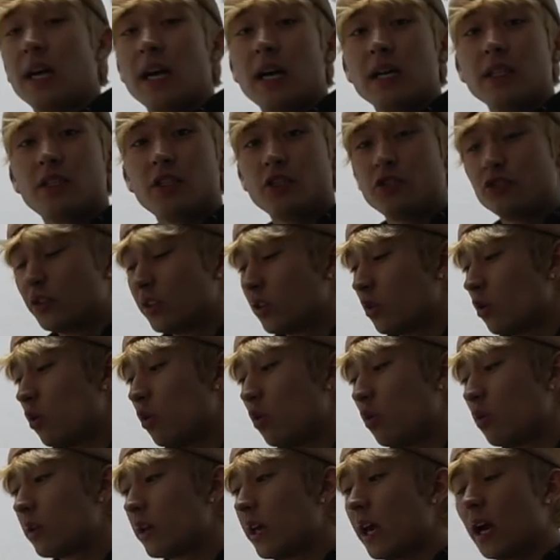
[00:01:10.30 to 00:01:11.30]
I had to drink a
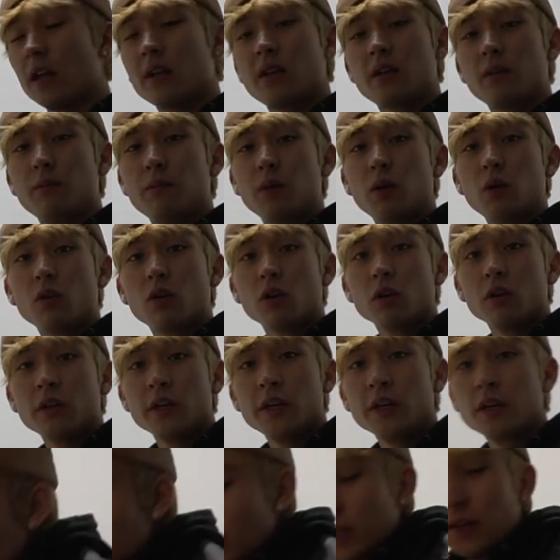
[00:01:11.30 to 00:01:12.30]
whole gallon of milk
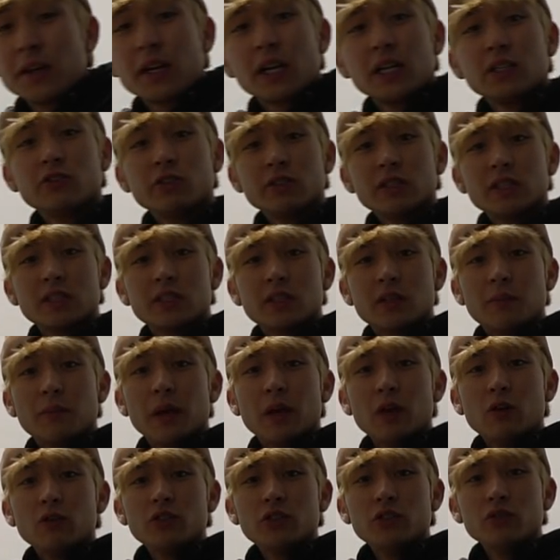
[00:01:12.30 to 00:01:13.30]
earlier. Now I gotta drink this
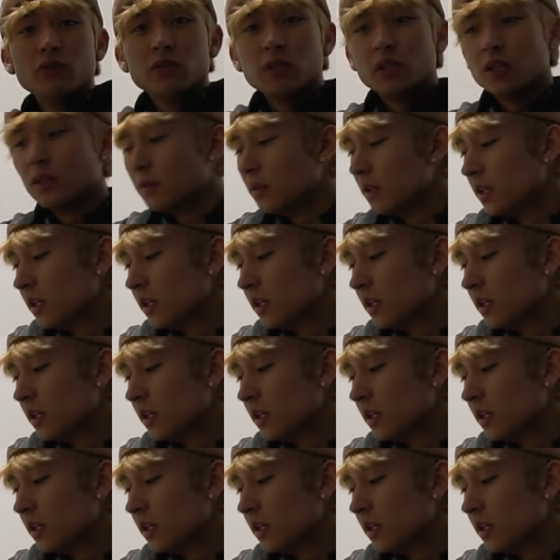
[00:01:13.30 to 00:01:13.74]
tomato juice.